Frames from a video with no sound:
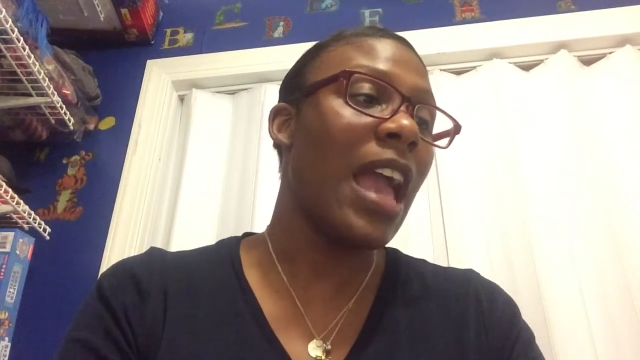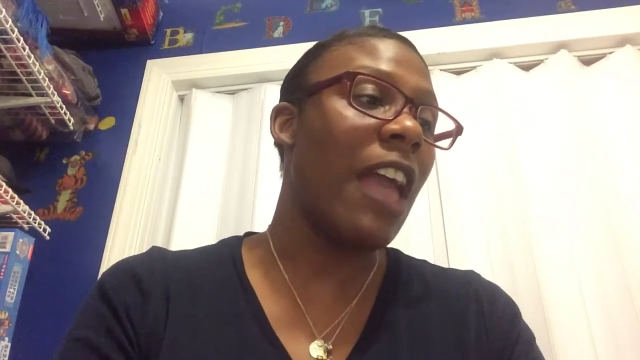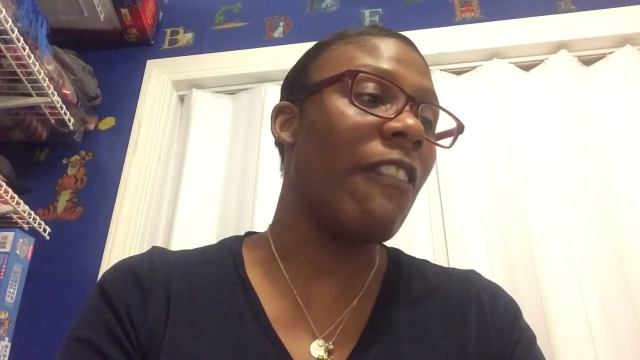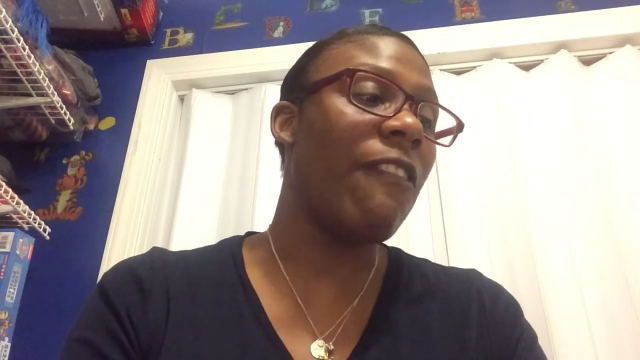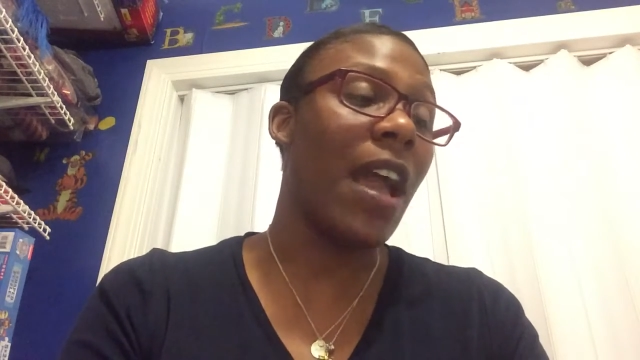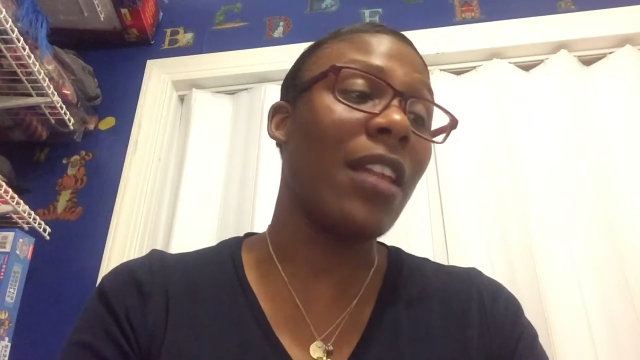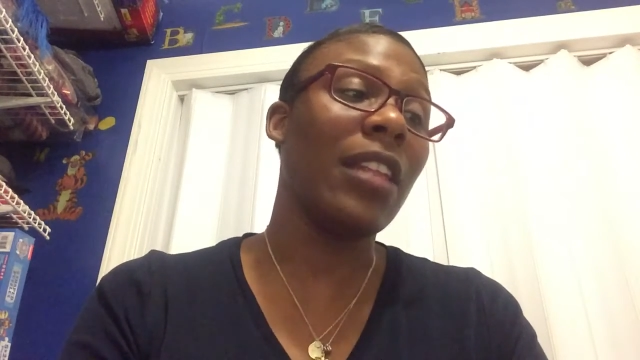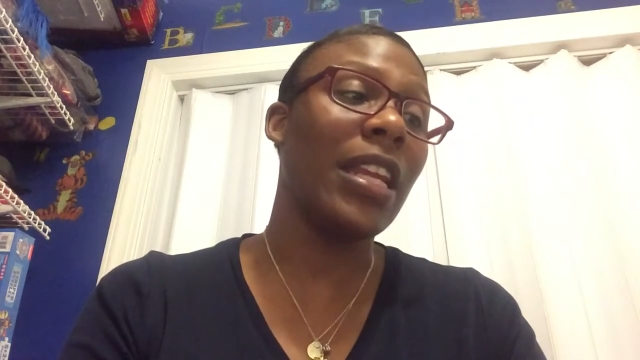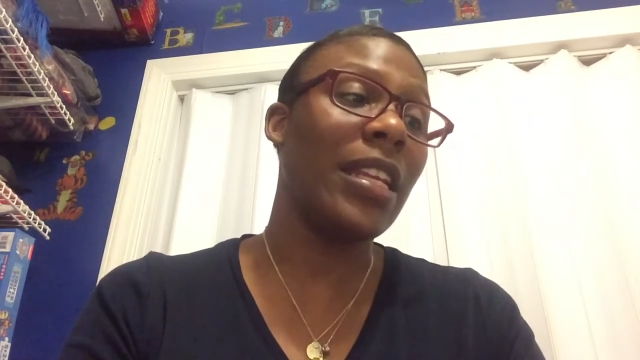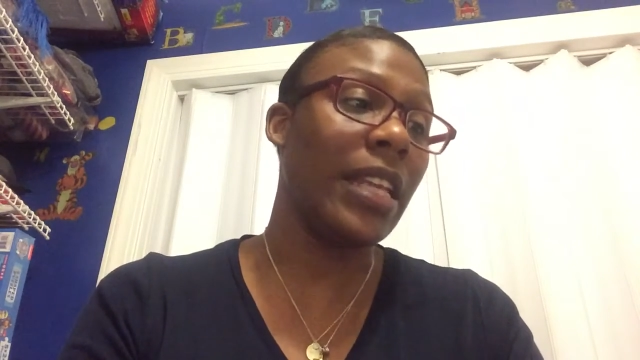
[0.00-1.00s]
And
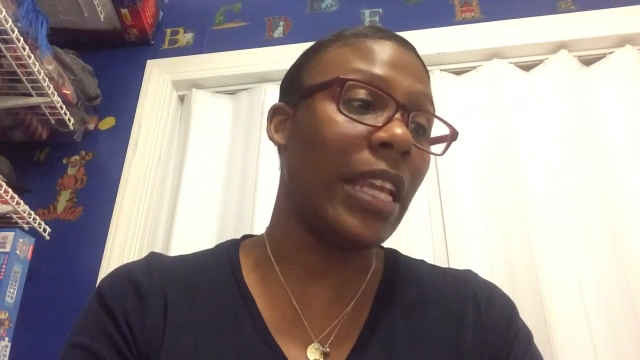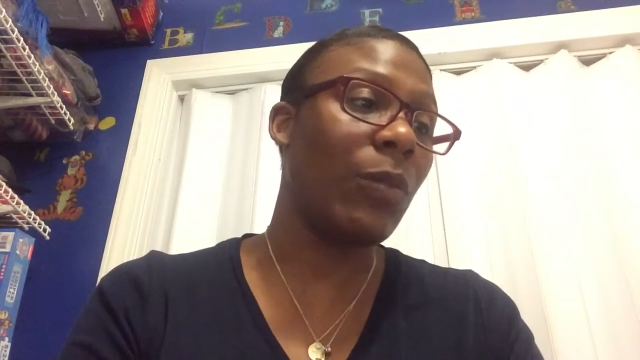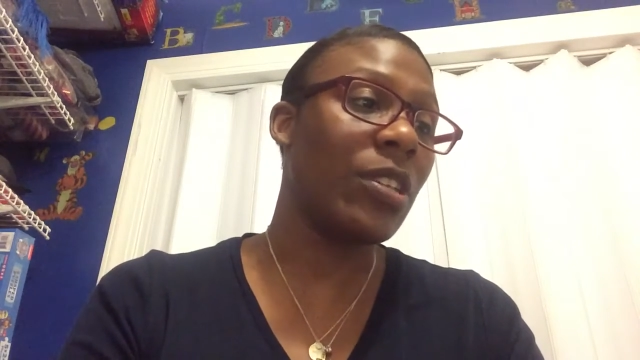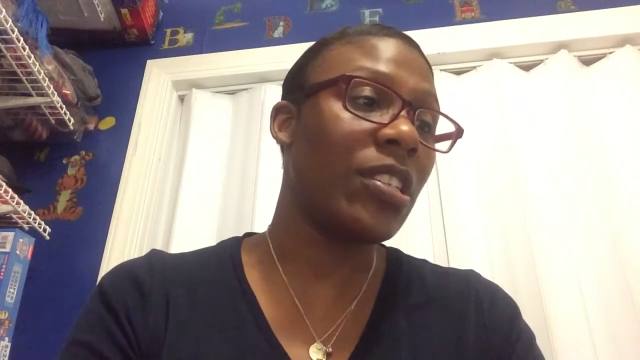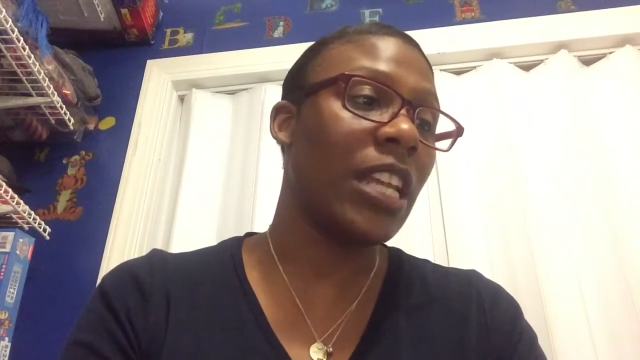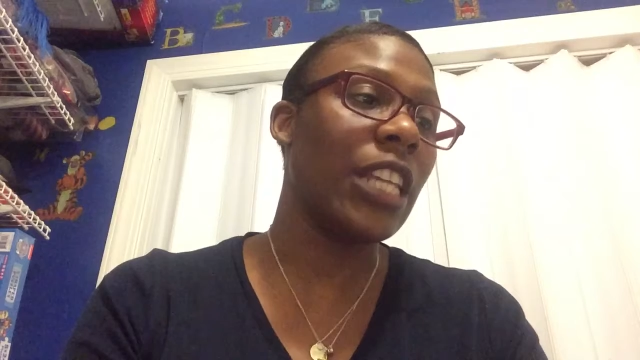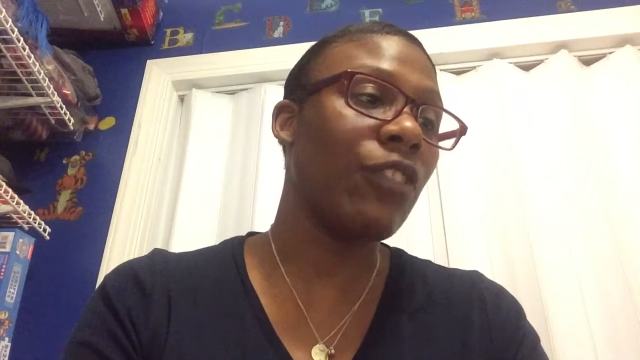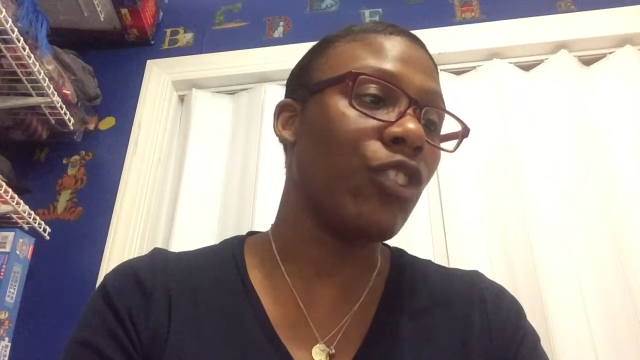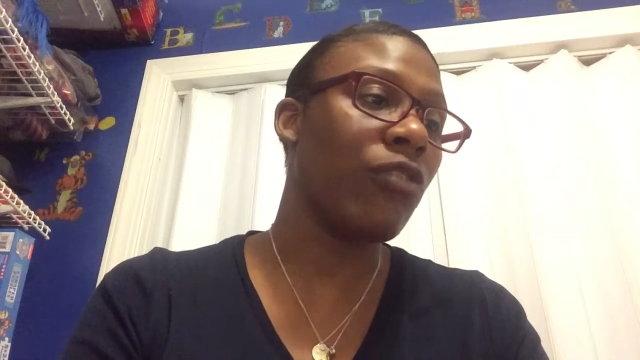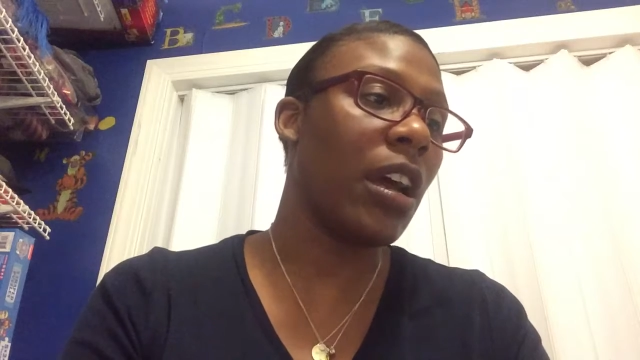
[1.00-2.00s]
finally, D, which stands
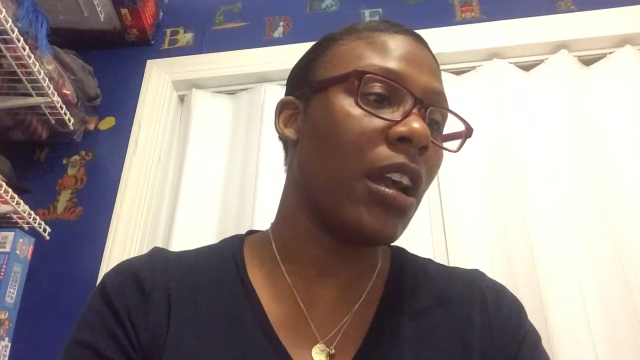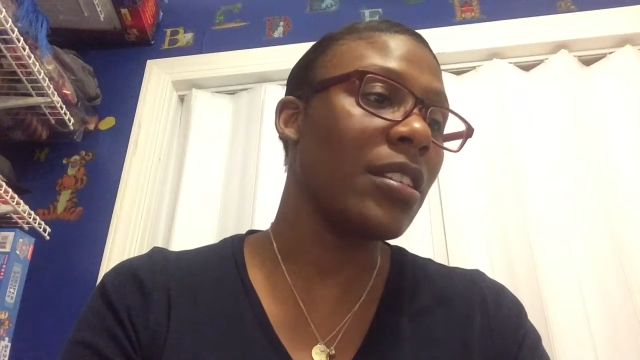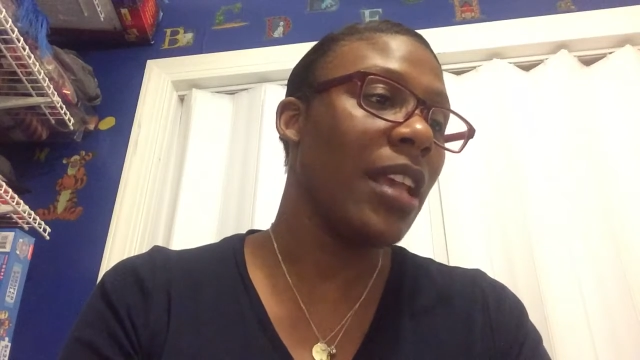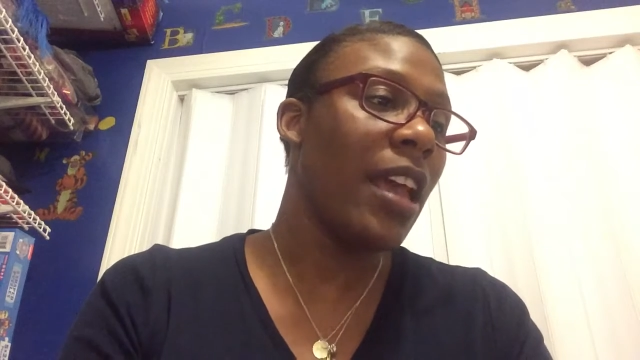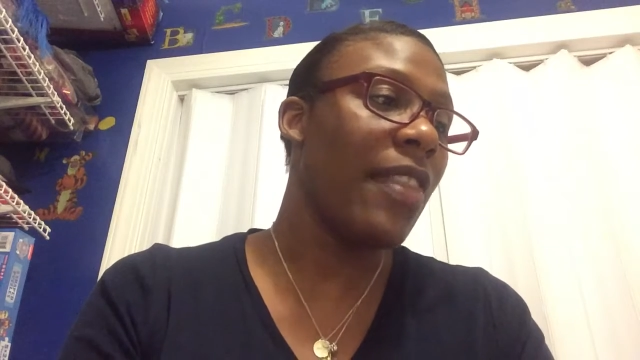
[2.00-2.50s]
for drugs,